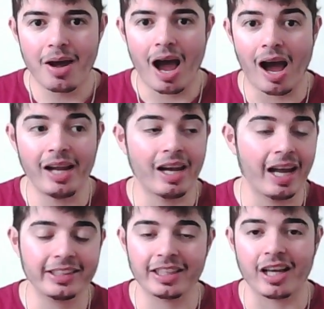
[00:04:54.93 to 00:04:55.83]
I
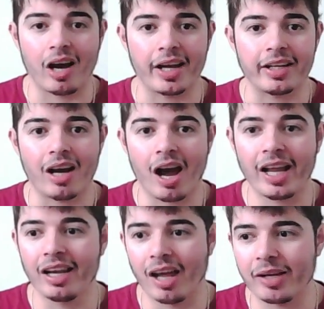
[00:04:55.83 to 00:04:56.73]
like the guy. I
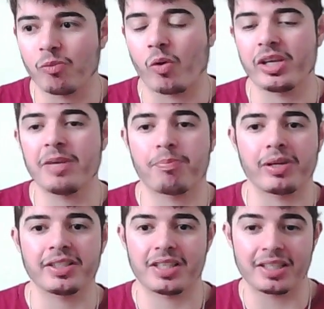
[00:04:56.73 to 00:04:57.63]
like what he
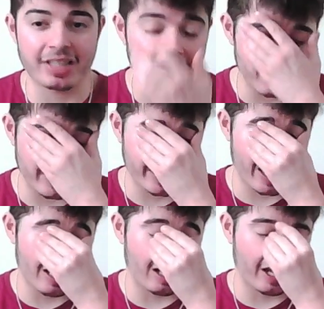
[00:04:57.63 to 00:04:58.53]
brings to the table again.
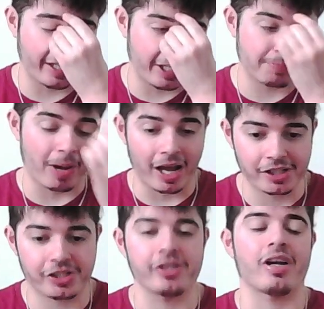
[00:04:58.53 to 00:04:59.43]
I like his
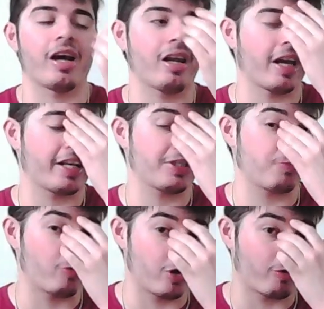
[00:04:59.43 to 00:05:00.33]
passion. I like his
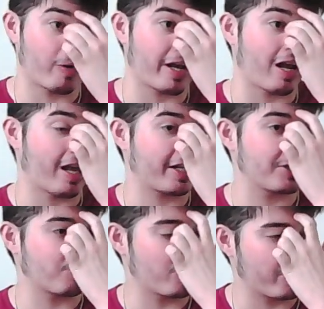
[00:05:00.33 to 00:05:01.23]
work rate. I like his
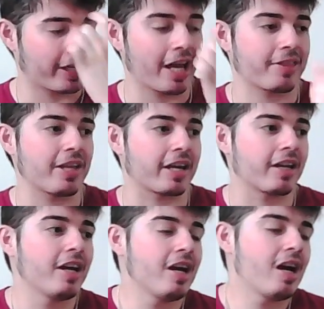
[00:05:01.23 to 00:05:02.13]
work ethic.
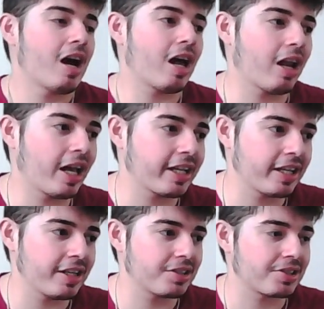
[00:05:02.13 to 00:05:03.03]
I like
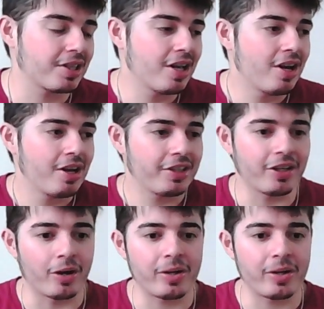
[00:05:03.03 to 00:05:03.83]
his, you know,